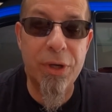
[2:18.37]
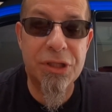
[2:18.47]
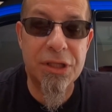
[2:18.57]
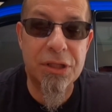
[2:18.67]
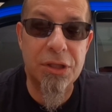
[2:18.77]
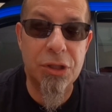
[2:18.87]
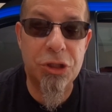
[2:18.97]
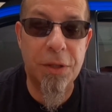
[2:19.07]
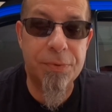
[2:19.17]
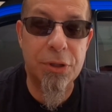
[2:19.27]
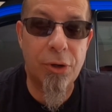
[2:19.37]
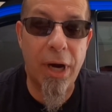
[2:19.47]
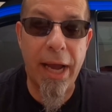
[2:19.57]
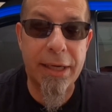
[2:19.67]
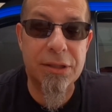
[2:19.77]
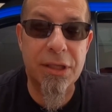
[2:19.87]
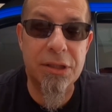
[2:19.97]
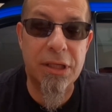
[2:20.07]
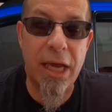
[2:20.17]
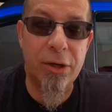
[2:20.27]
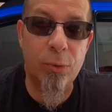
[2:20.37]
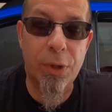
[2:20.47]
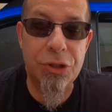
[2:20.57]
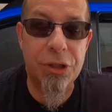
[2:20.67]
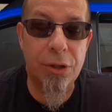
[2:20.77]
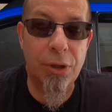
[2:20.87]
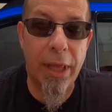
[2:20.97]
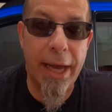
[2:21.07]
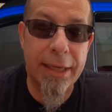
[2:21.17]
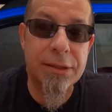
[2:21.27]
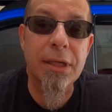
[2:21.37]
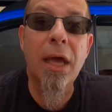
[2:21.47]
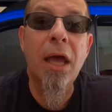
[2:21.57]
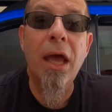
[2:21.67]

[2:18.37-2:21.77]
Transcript: resistant to chips and cracks than standard windshield glass,